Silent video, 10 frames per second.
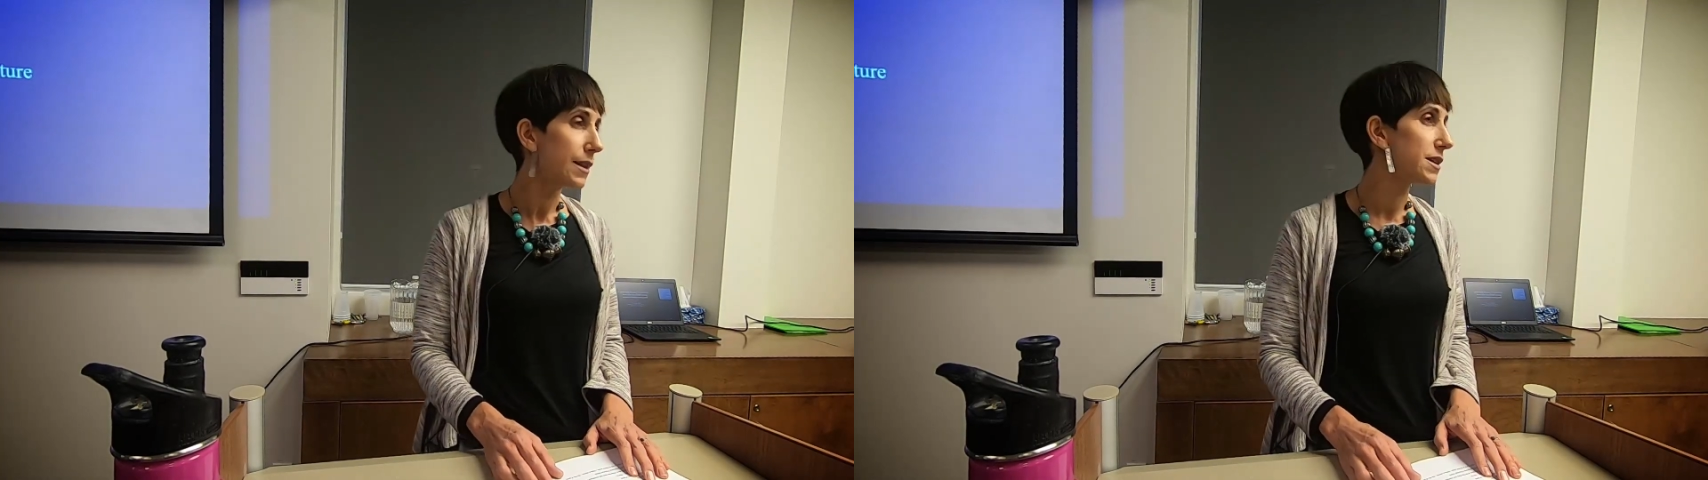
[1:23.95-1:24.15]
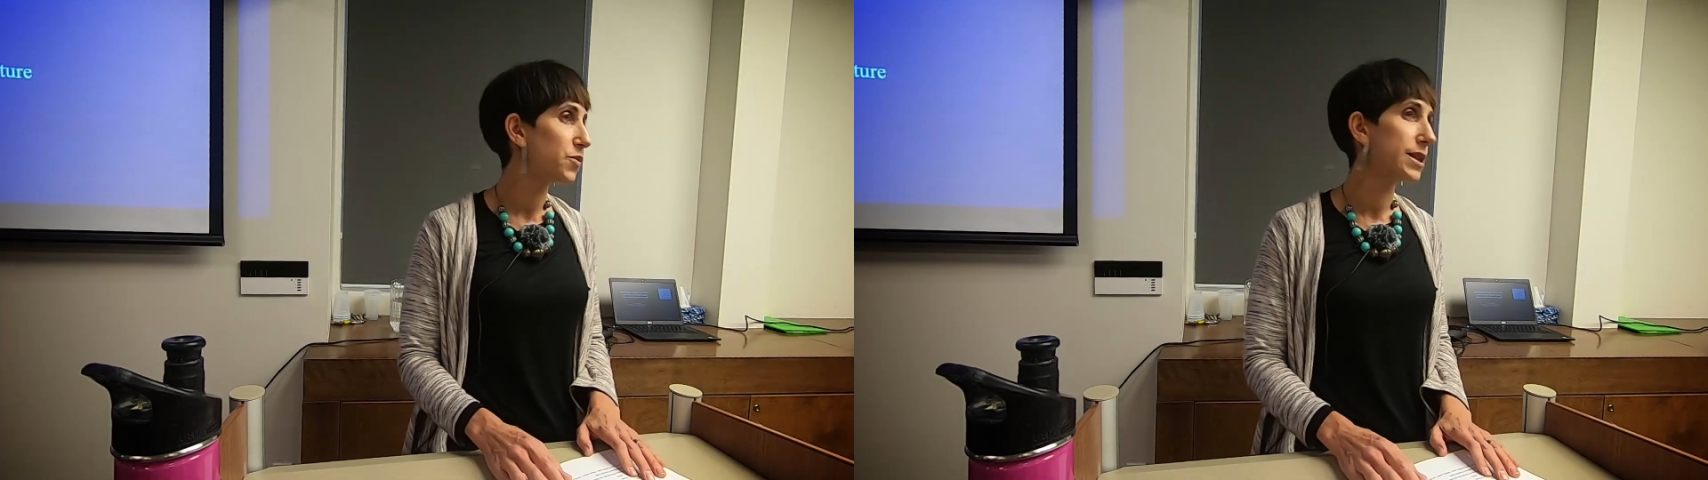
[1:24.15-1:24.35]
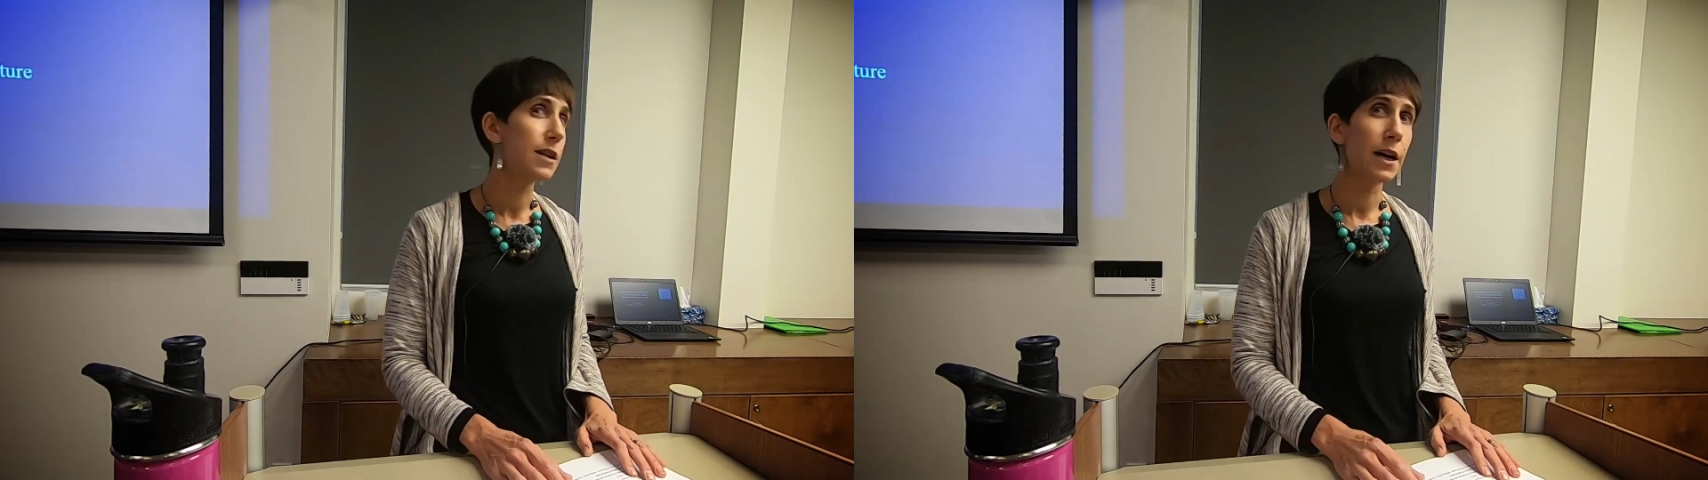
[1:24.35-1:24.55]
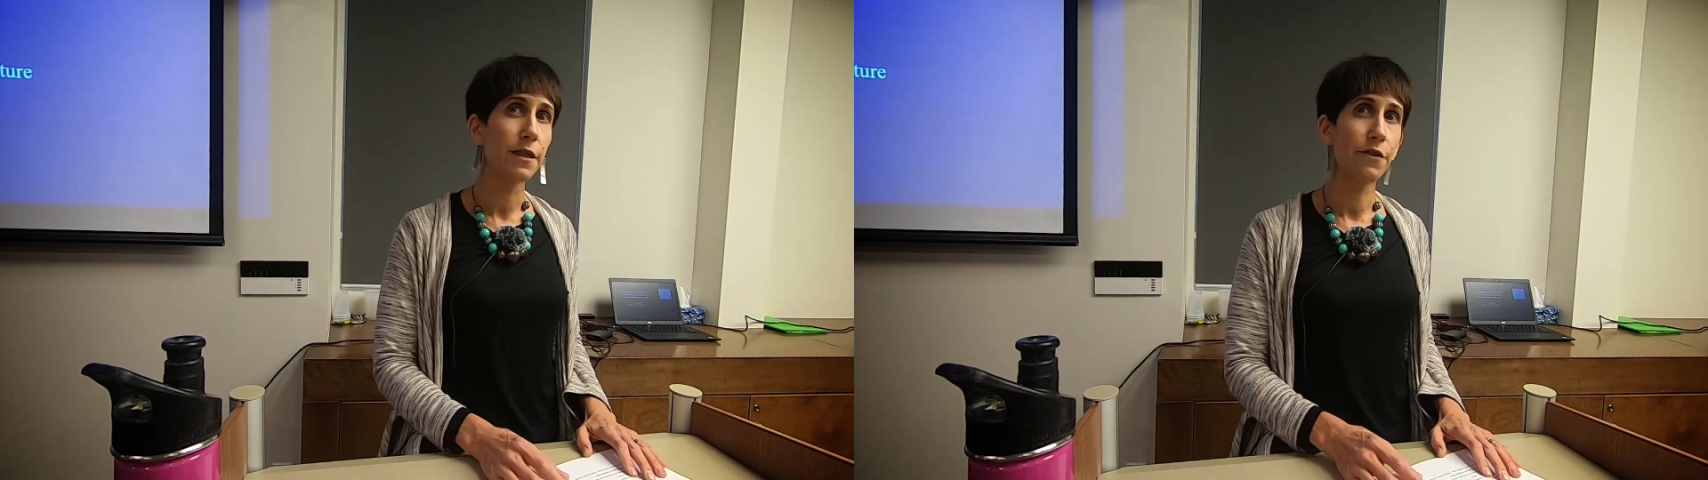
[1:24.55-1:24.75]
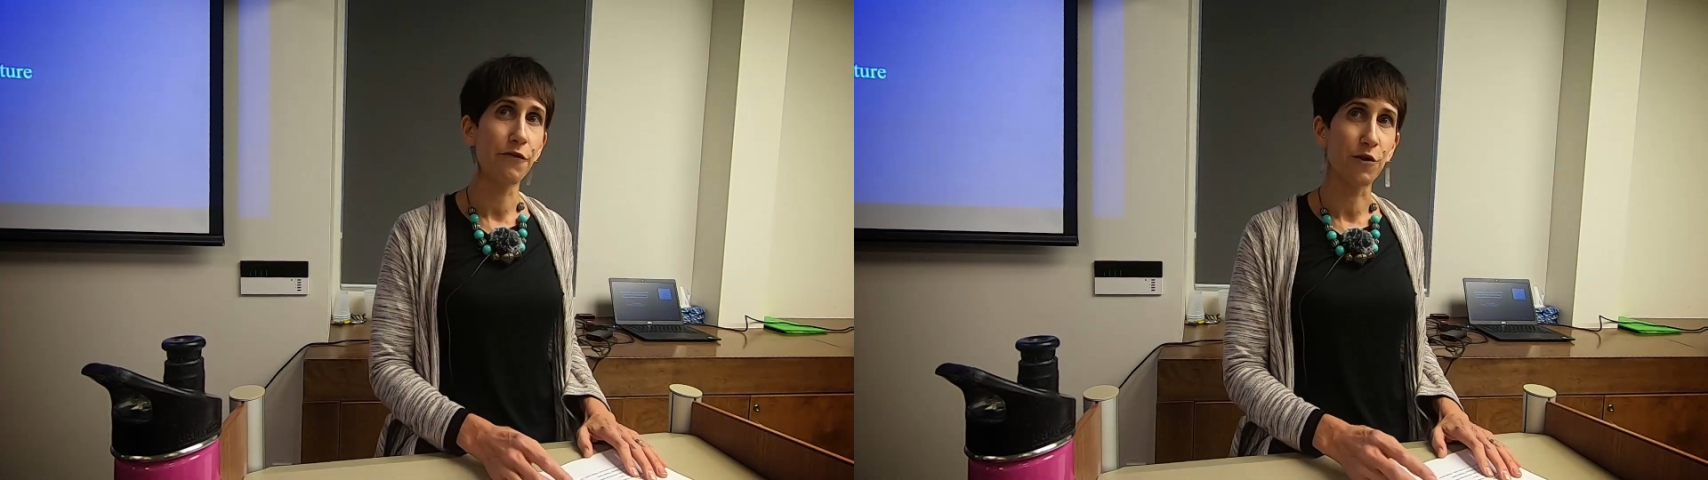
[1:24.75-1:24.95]
This was
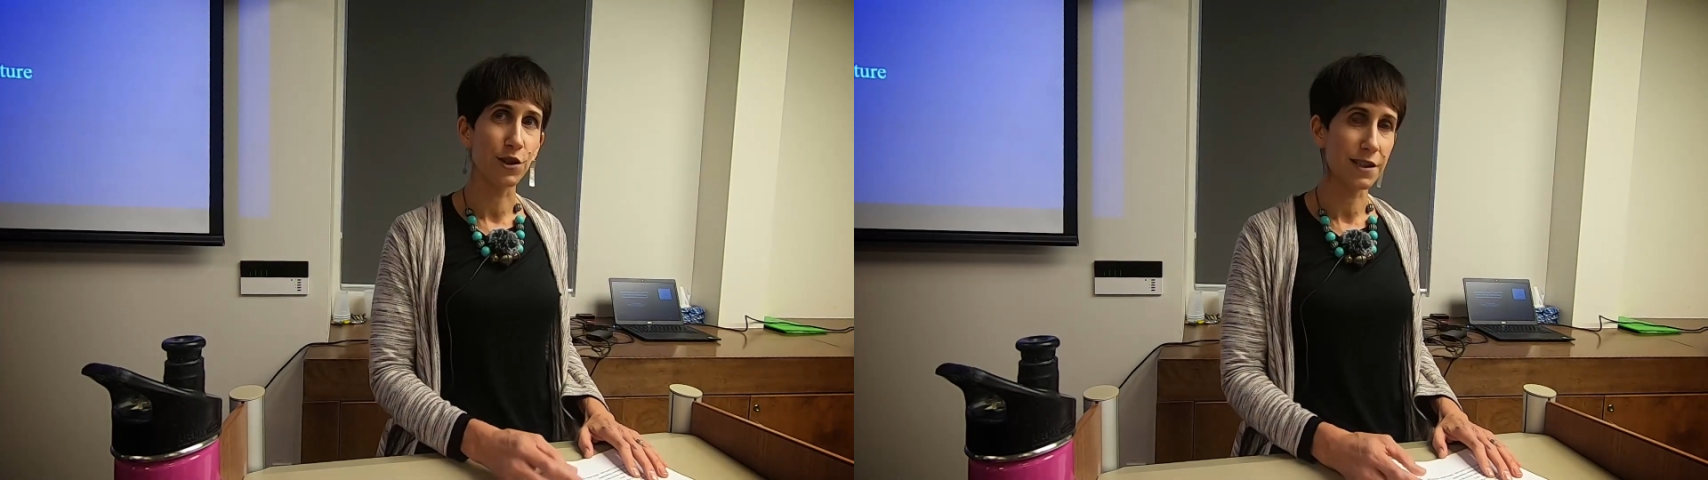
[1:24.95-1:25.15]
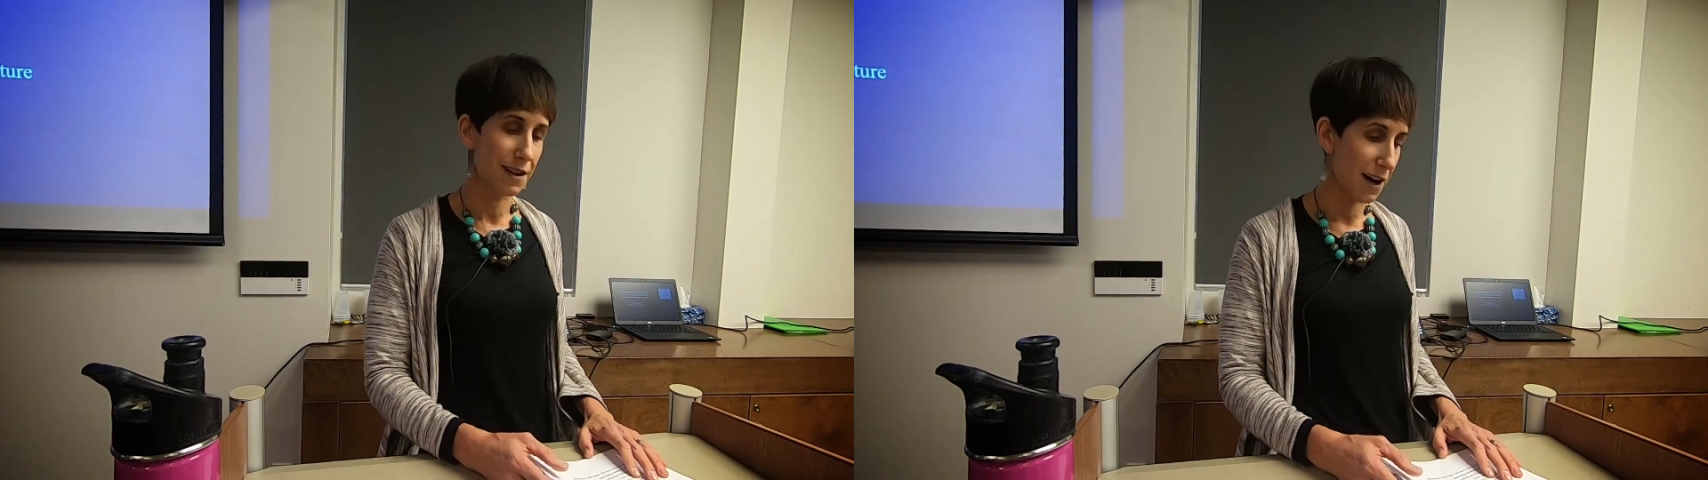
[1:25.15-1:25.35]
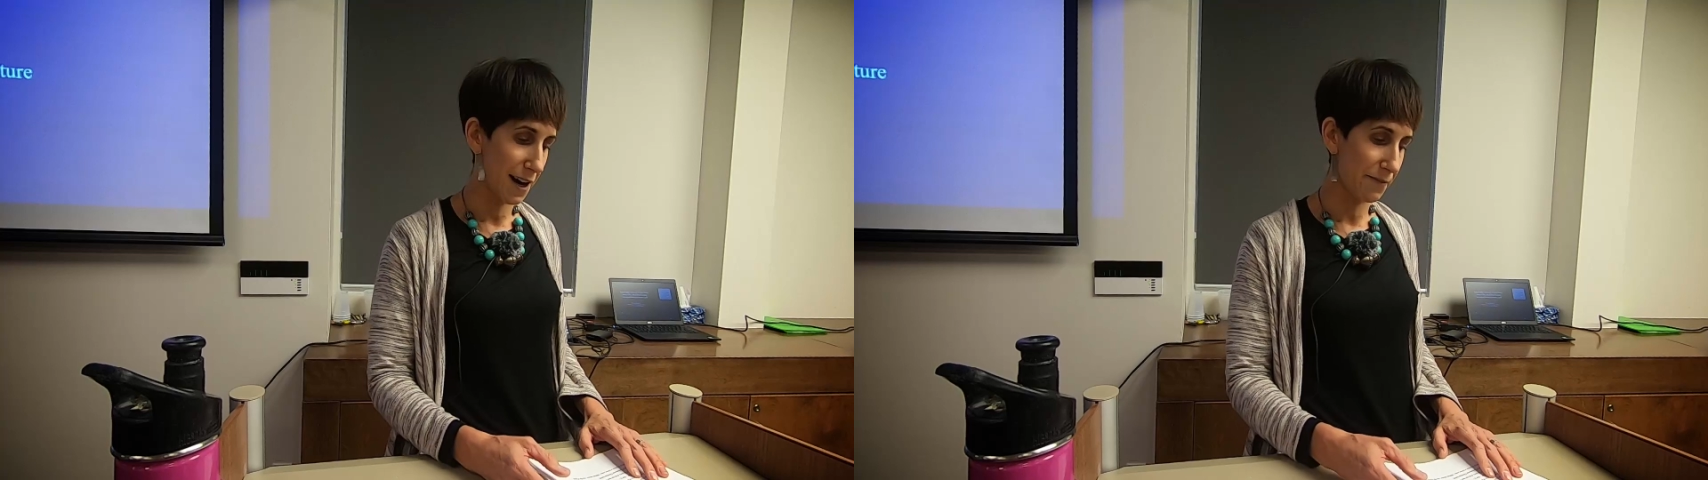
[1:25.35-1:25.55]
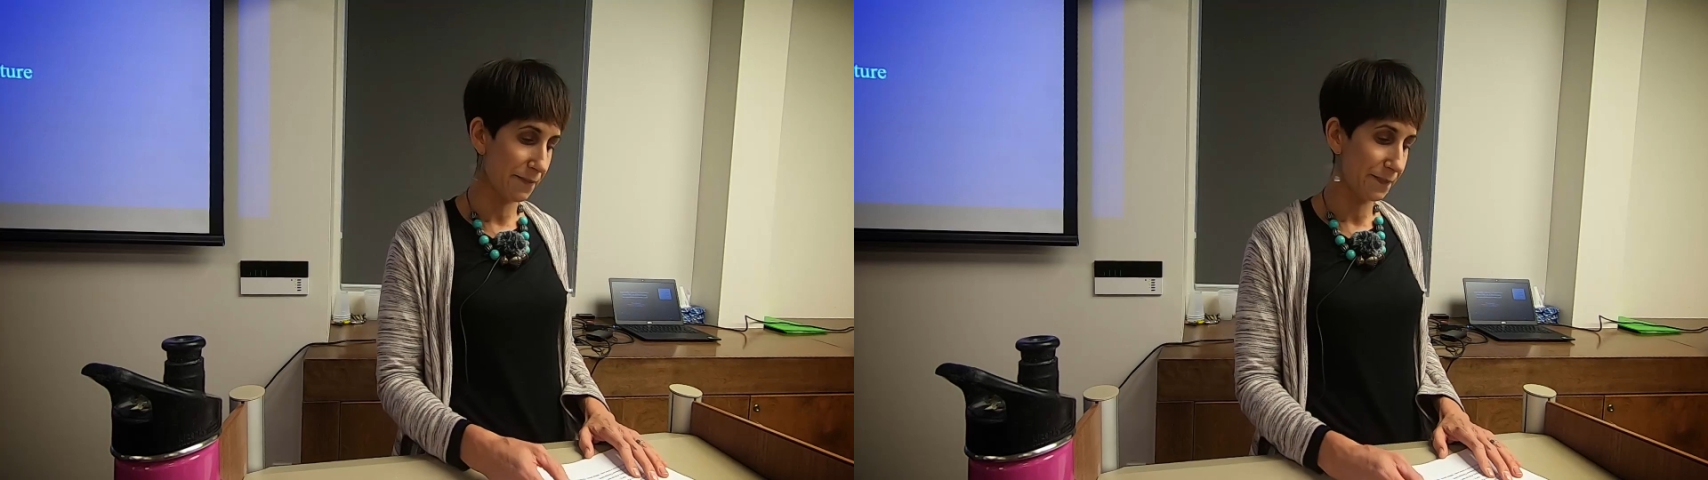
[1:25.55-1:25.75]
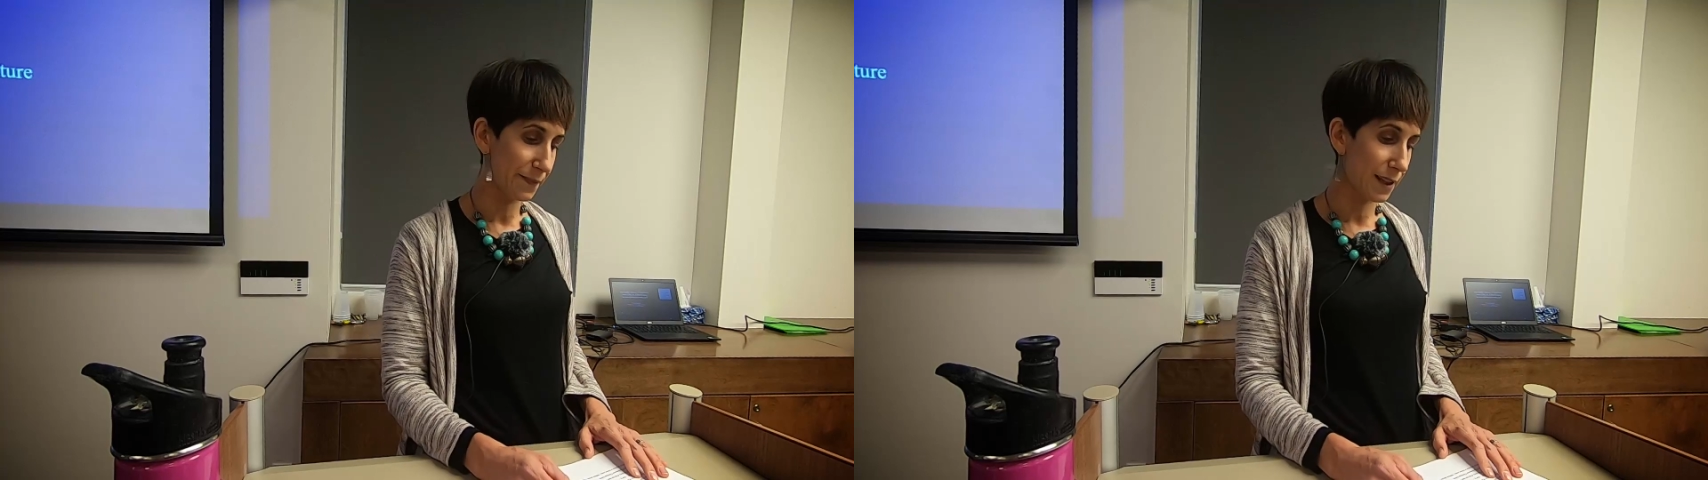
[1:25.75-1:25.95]
not the first time